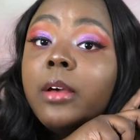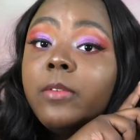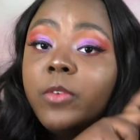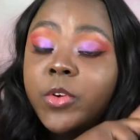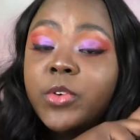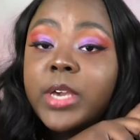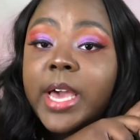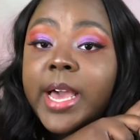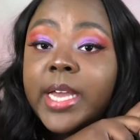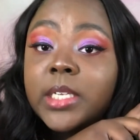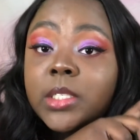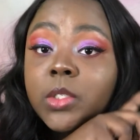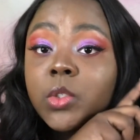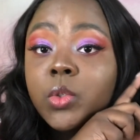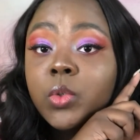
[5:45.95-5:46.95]
for you
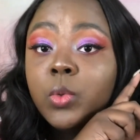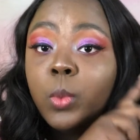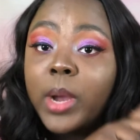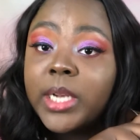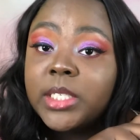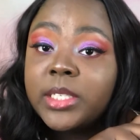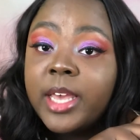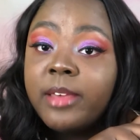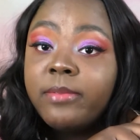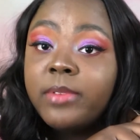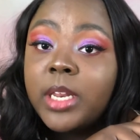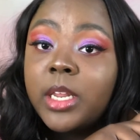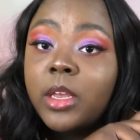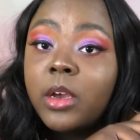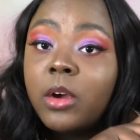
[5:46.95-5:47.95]
guys to watch that
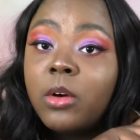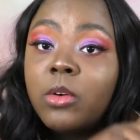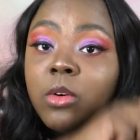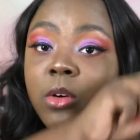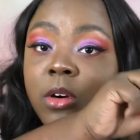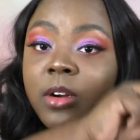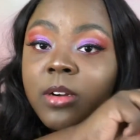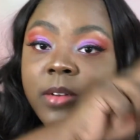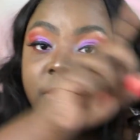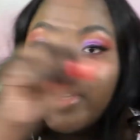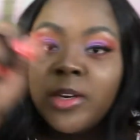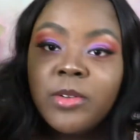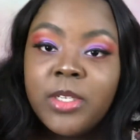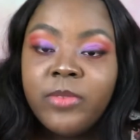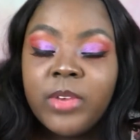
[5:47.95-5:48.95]
video, or if I
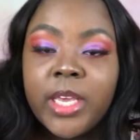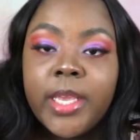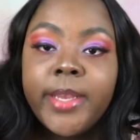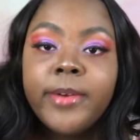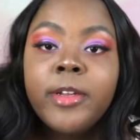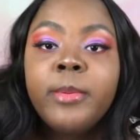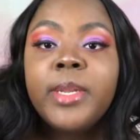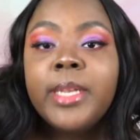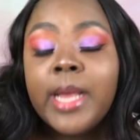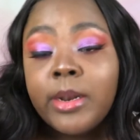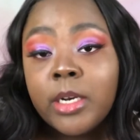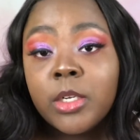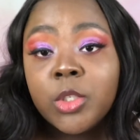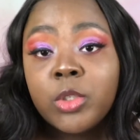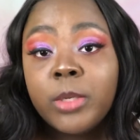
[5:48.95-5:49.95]
don't leave it here, it'll be
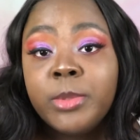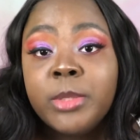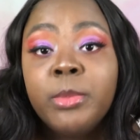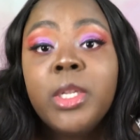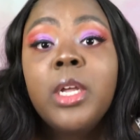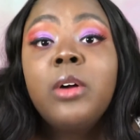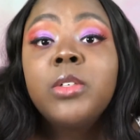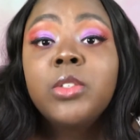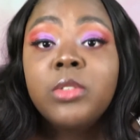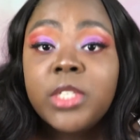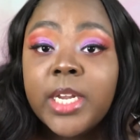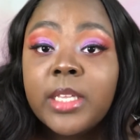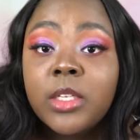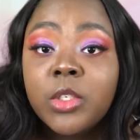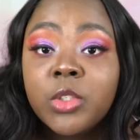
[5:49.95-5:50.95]
down in the description below, so
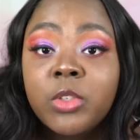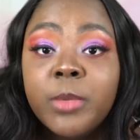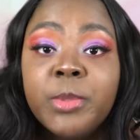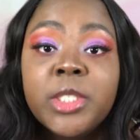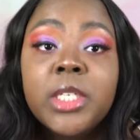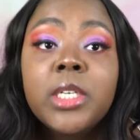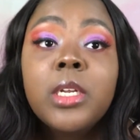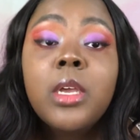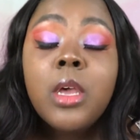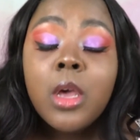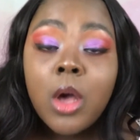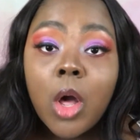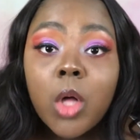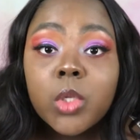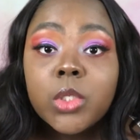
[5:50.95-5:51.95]
check the description.
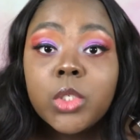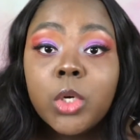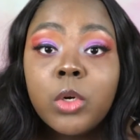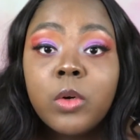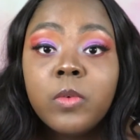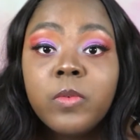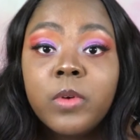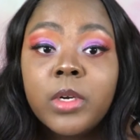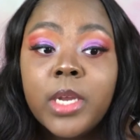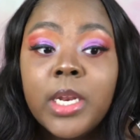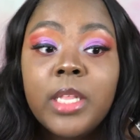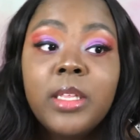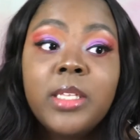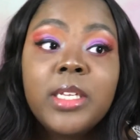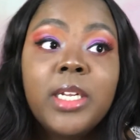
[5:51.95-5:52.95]
Also, for
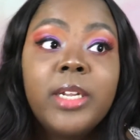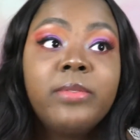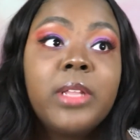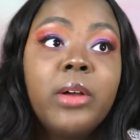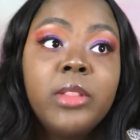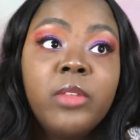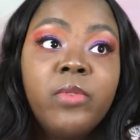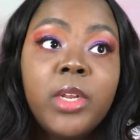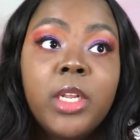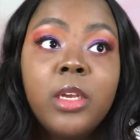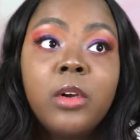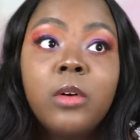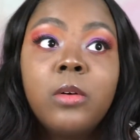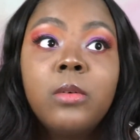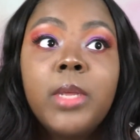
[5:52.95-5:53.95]
anything that I left out in the
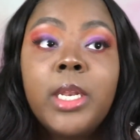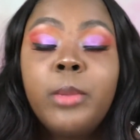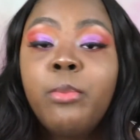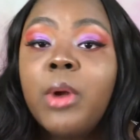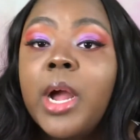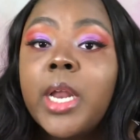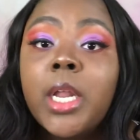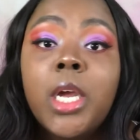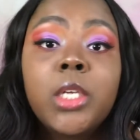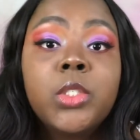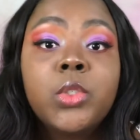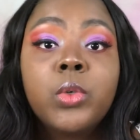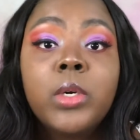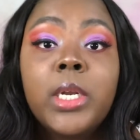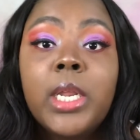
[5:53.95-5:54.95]
video, any
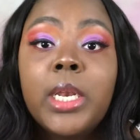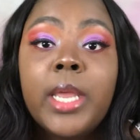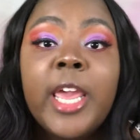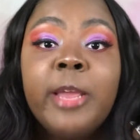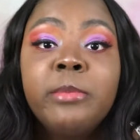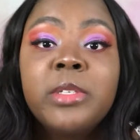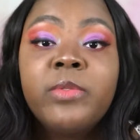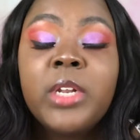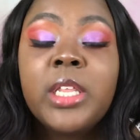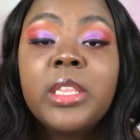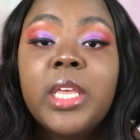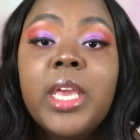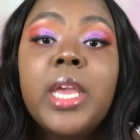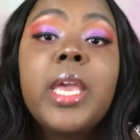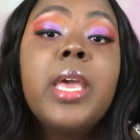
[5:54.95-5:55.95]
products or any names of
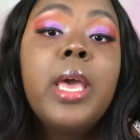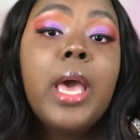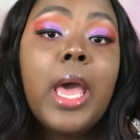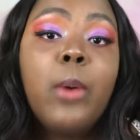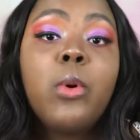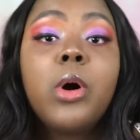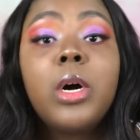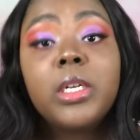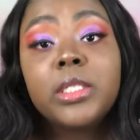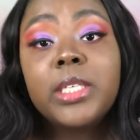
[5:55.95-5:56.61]
anything, I will